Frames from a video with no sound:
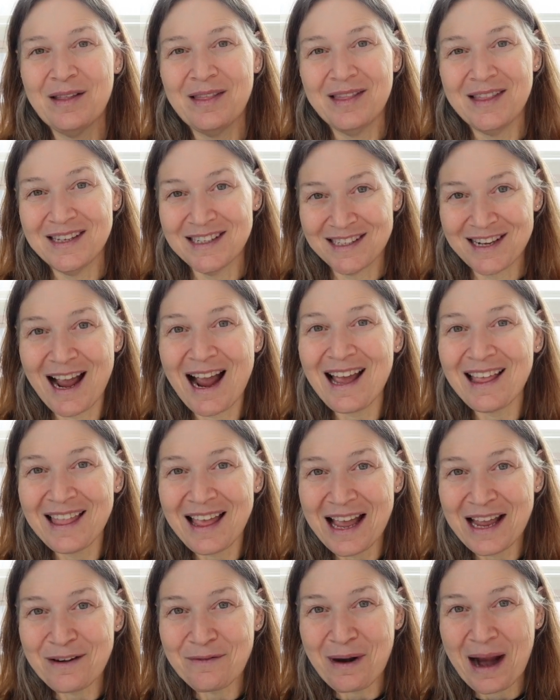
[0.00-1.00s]
the
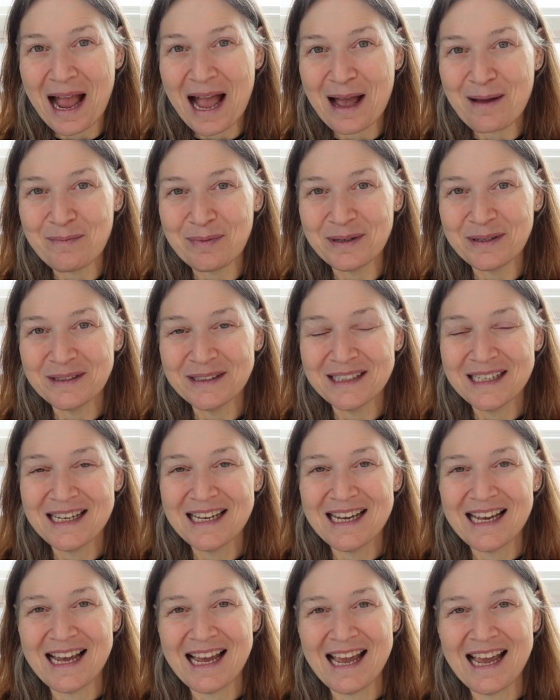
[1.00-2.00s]
Skyline wrap,
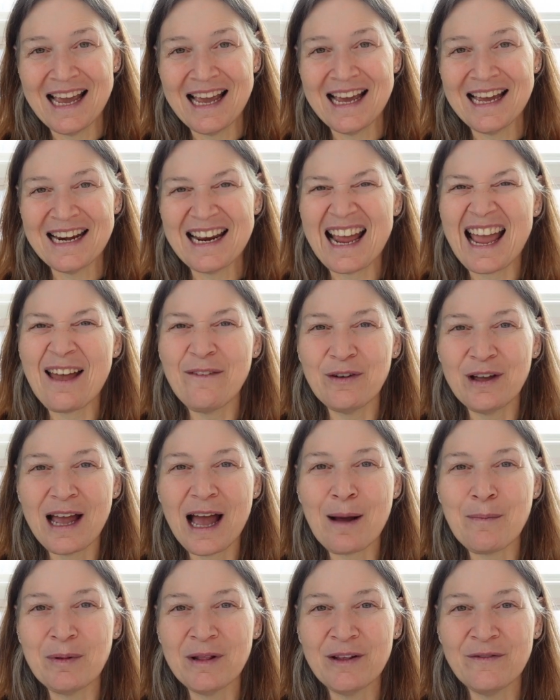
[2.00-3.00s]
and I have a
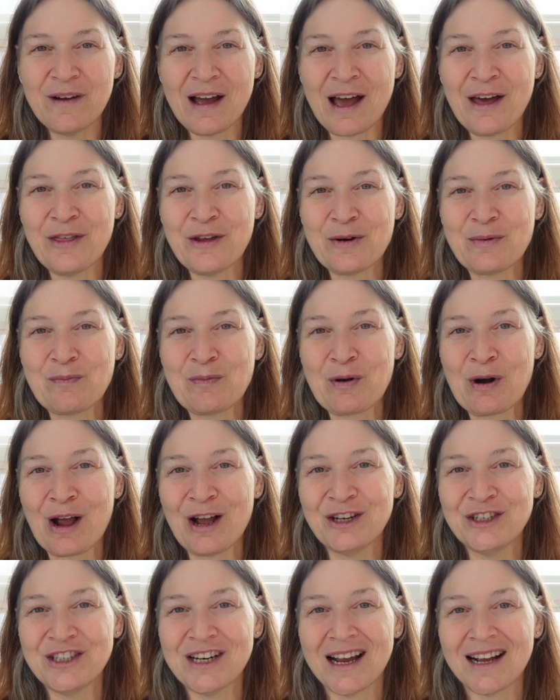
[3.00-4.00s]
couple of other
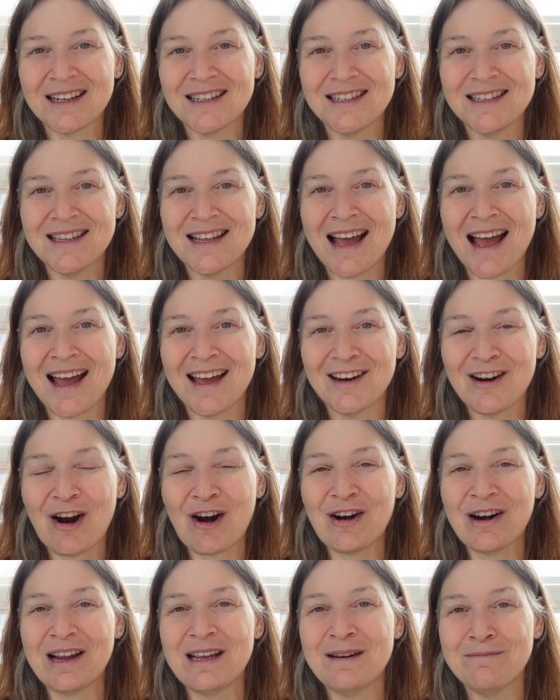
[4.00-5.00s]
projects that
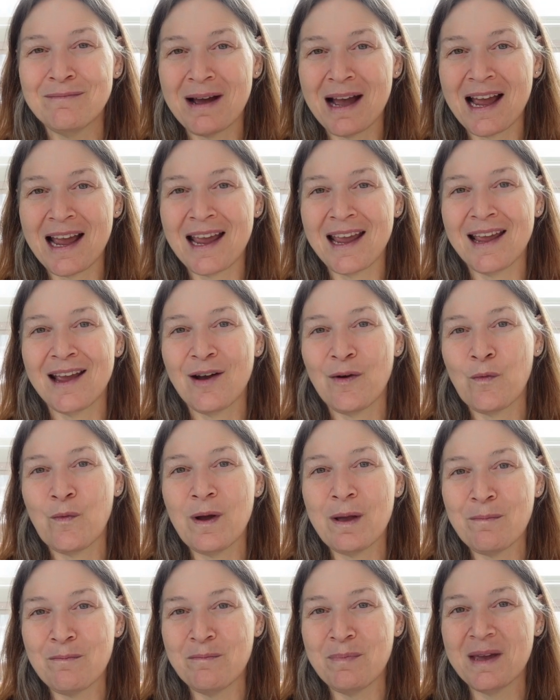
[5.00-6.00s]
are in my
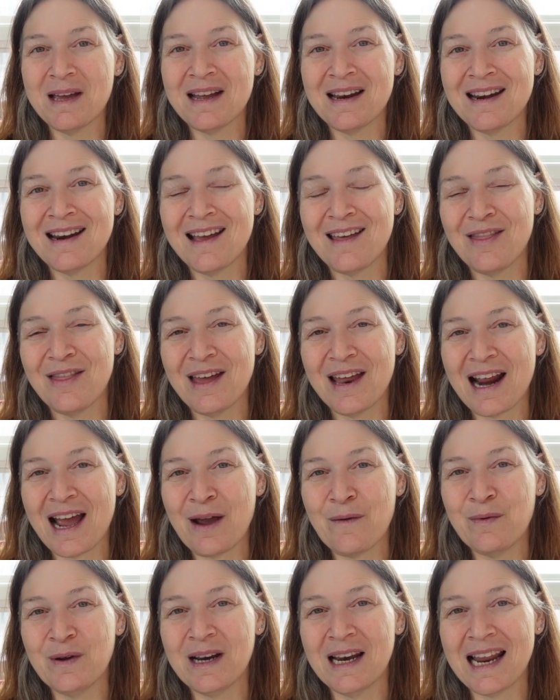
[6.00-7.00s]
whip bin that
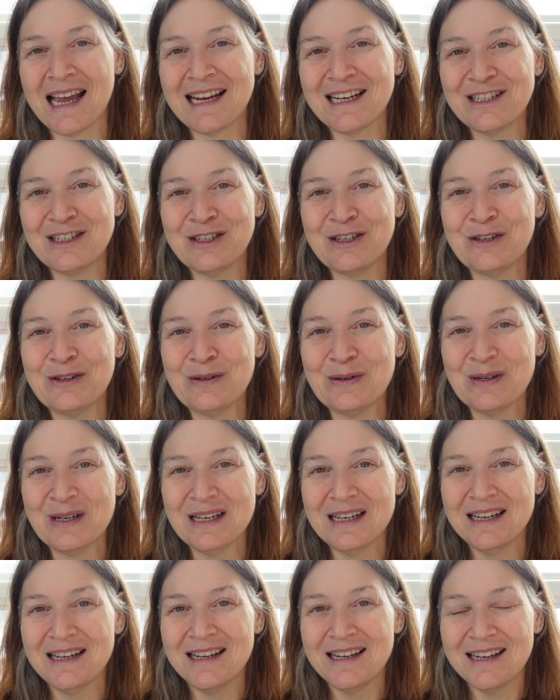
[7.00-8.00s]
I would like to
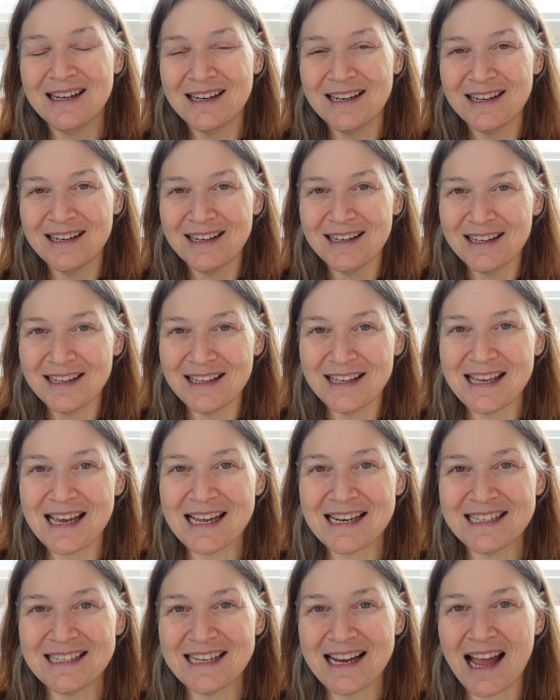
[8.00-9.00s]

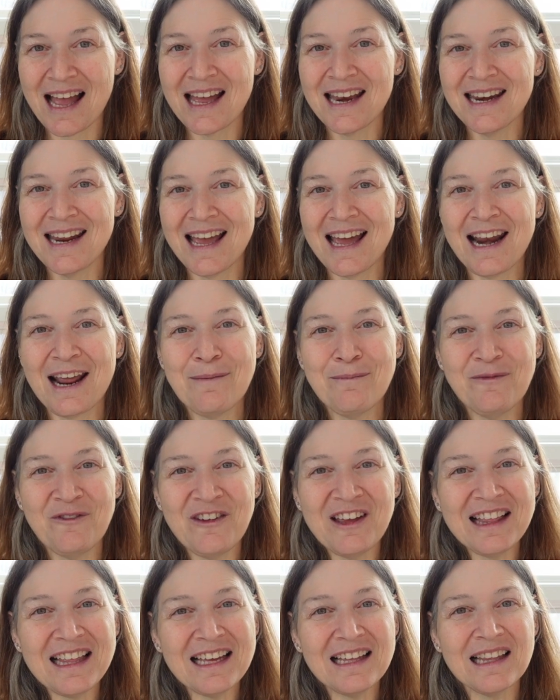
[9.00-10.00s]
get done. And I'm
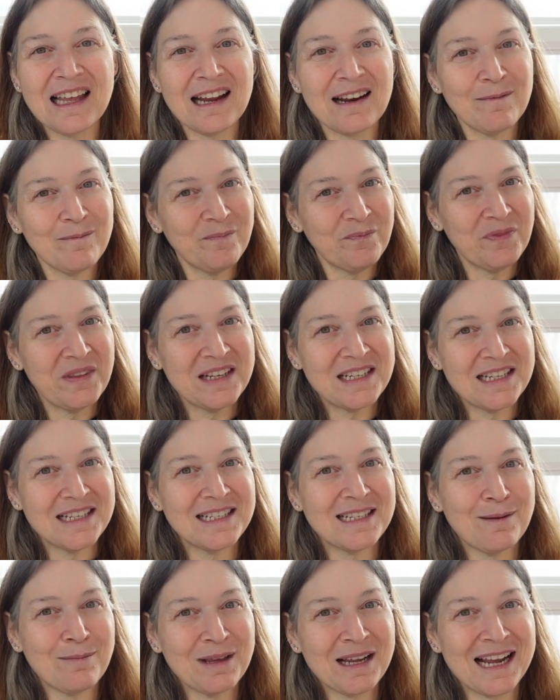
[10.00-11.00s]
feeling like this is
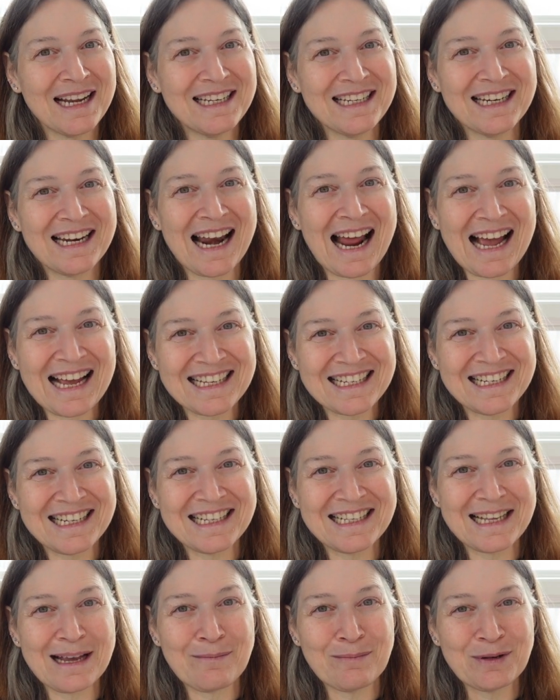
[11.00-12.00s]
something I did last
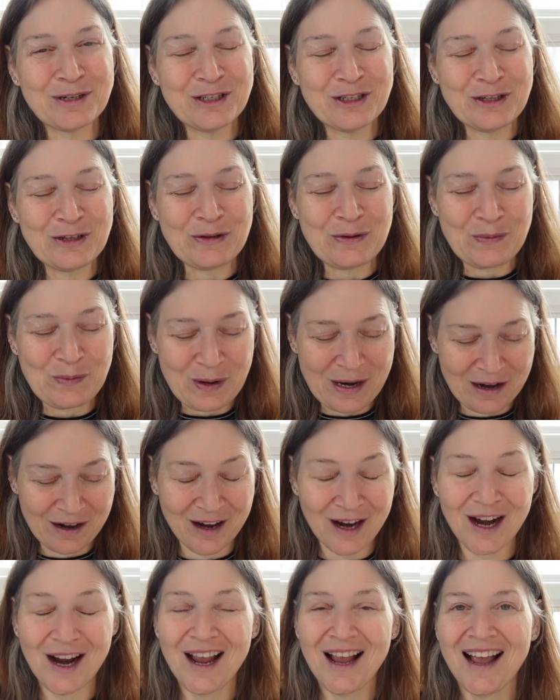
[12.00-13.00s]
December too,
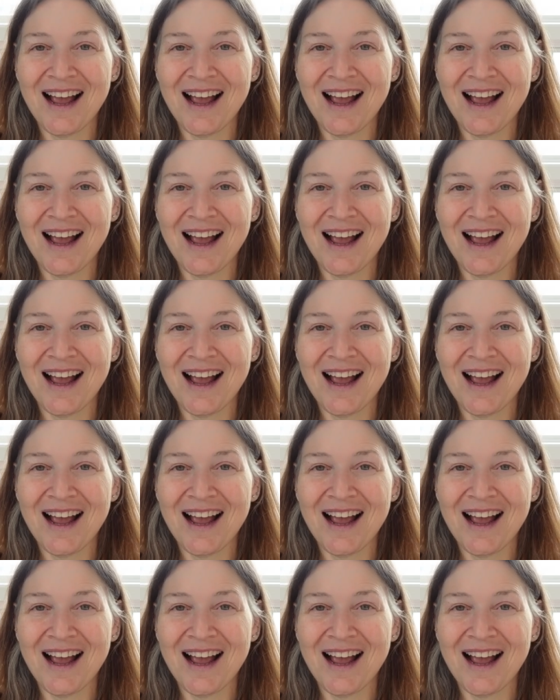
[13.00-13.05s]
where